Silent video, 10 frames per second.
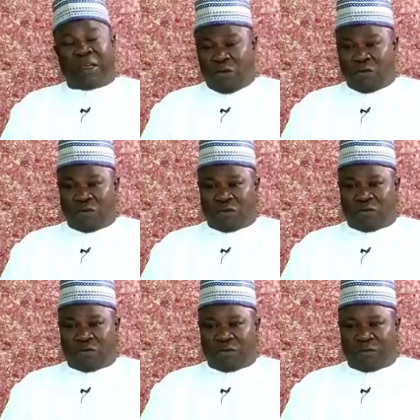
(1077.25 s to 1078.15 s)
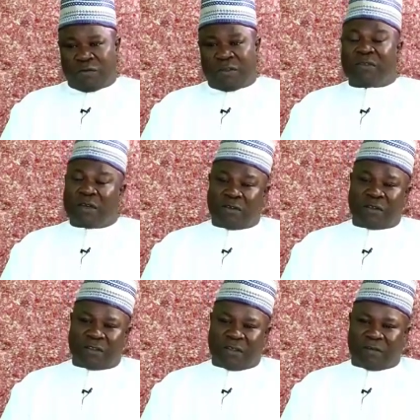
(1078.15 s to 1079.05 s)
alone. So you have
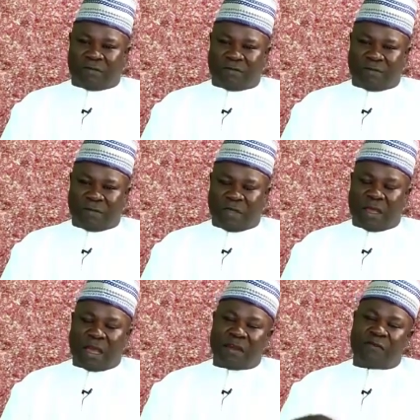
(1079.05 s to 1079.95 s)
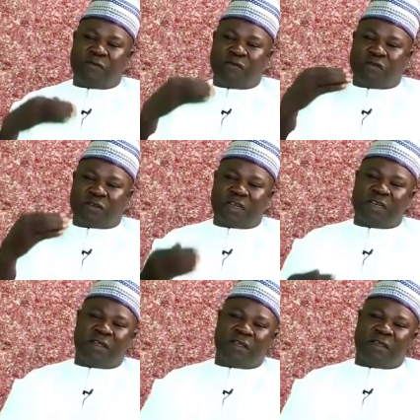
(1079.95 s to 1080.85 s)
to engage partners, work with
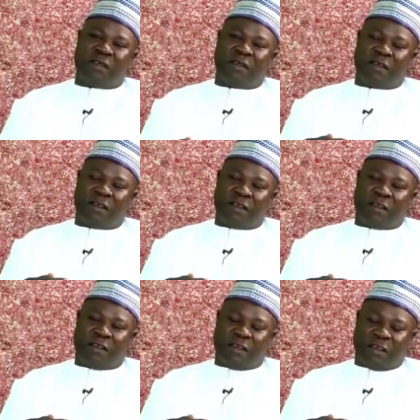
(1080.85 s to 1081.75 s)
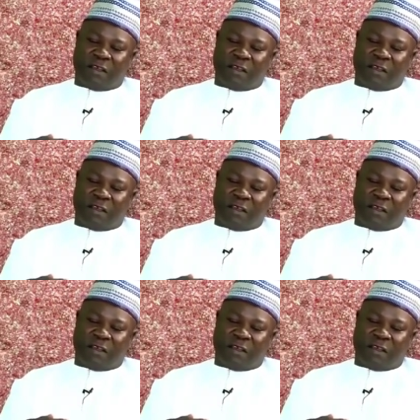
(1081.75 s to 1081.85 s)
partners, and see that